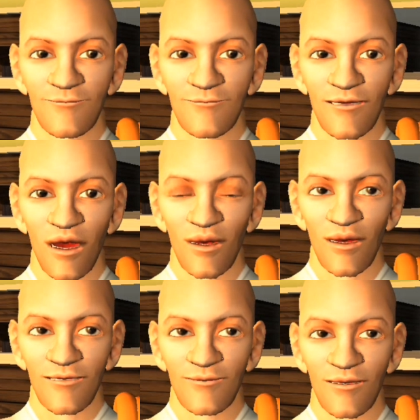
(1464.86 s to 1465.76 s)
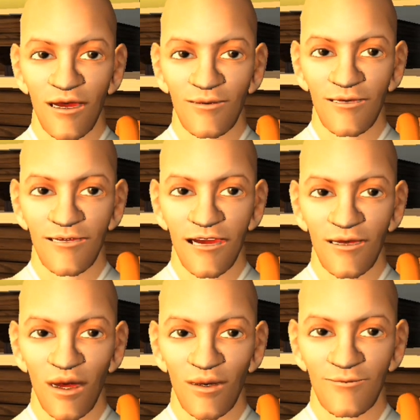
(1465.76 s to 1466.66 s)
So we never really
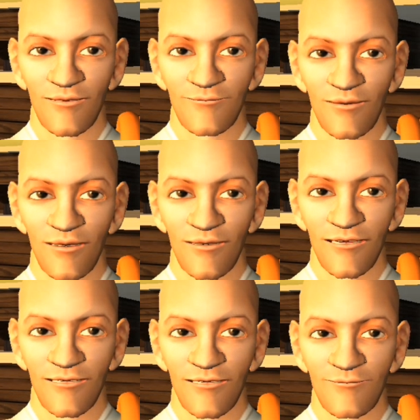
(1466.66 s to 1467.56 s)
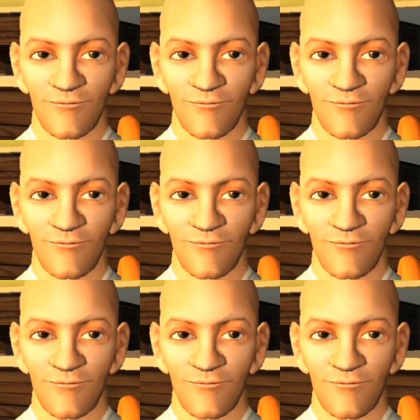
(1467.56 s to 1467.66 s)
know what's going on.